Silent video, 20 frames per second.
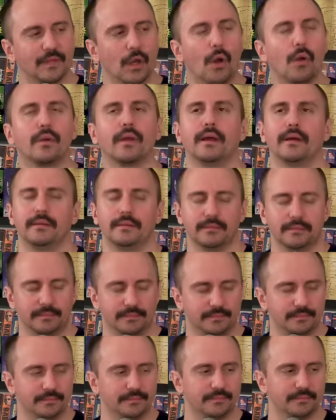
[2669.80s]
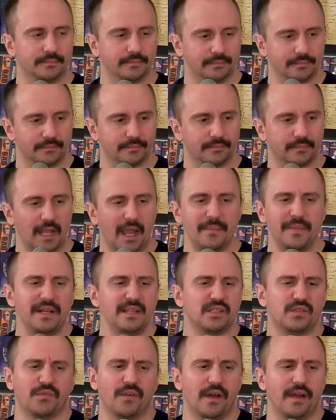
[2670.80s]
Okay. I mean,
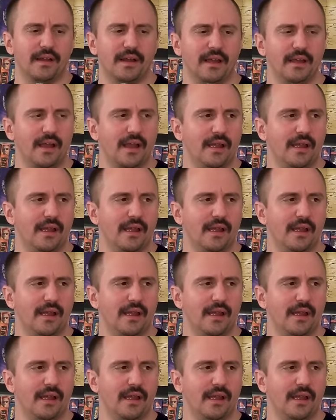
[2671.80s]
it's fine. I